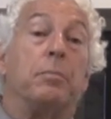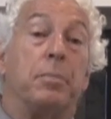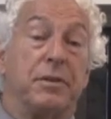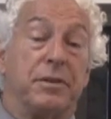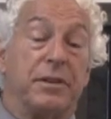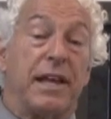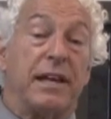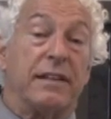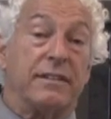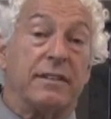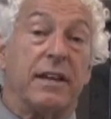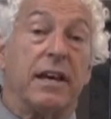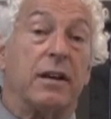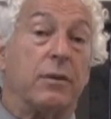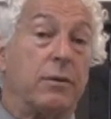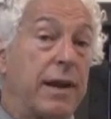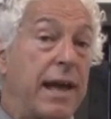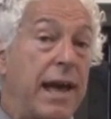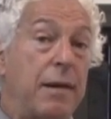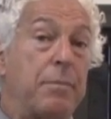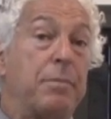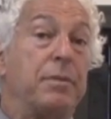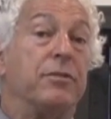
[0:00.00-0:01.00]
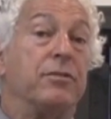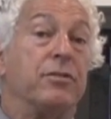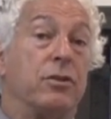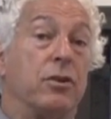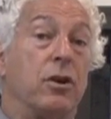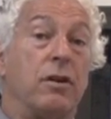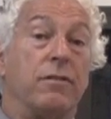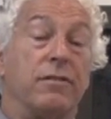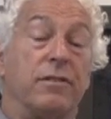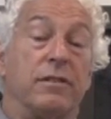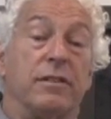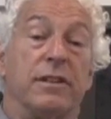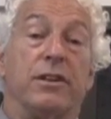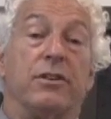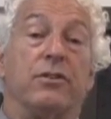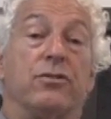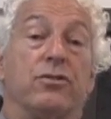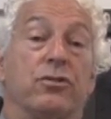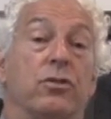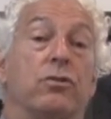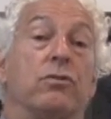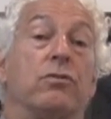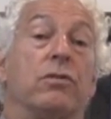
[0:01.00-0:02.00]
But that's kind of what happens, and often
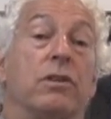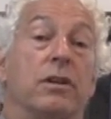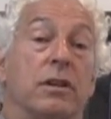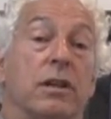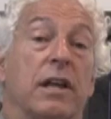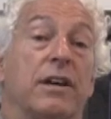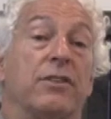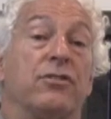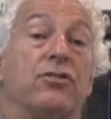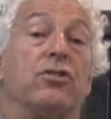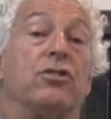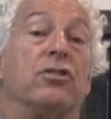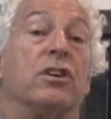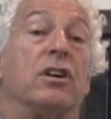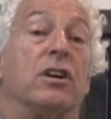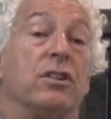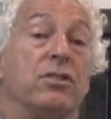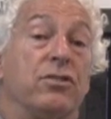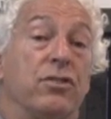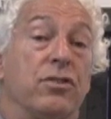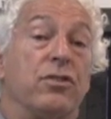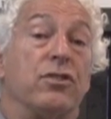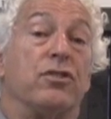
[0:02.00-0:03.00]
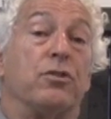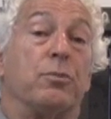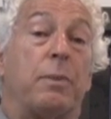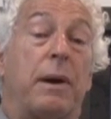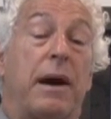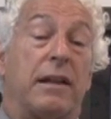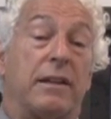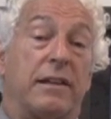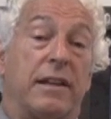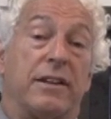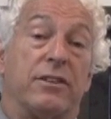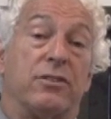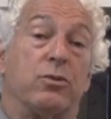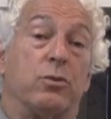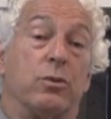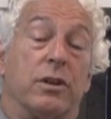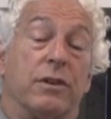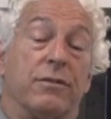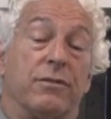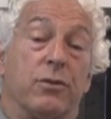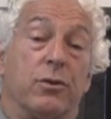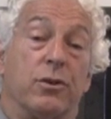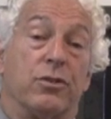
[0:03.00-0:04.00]
leaders don't realize you're under the spotlight
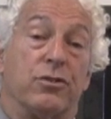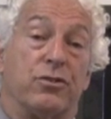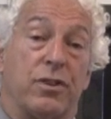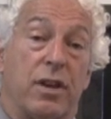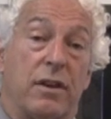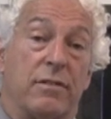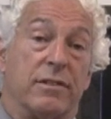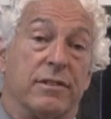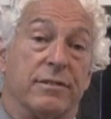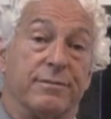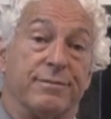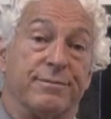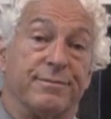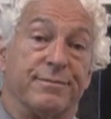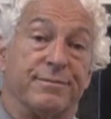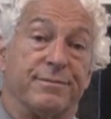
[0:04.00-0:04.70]
24/7.